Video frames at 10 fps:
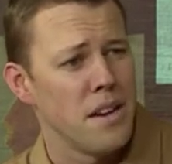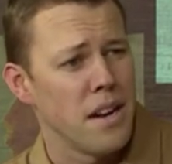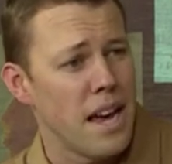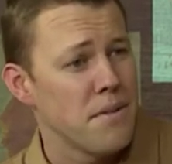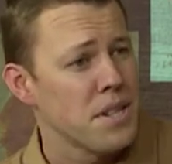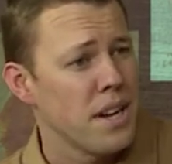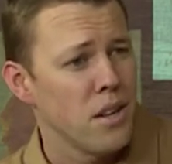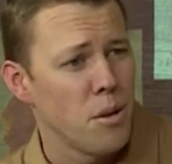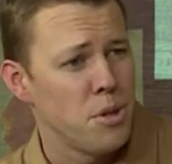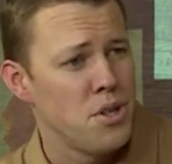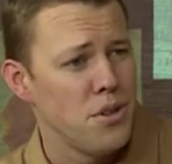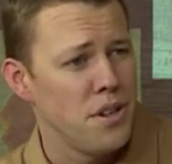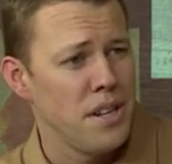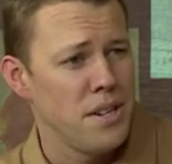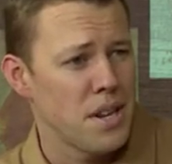The lifestyle
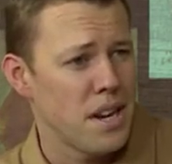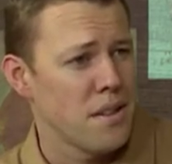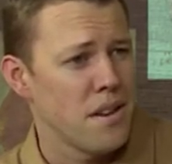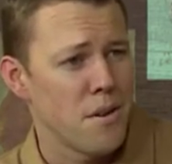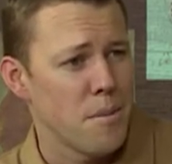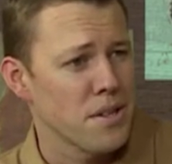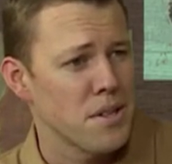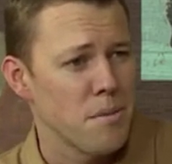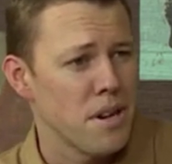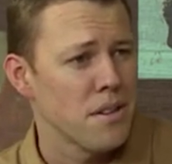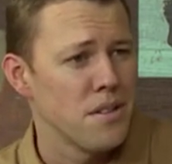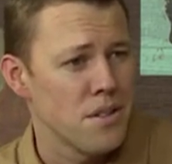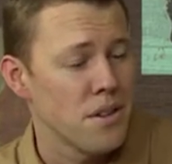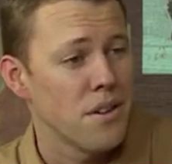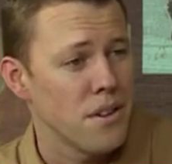opportunities out there amongst the
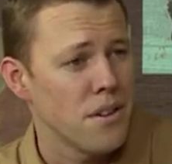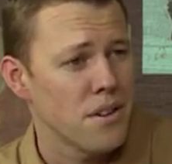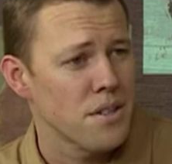mountains are,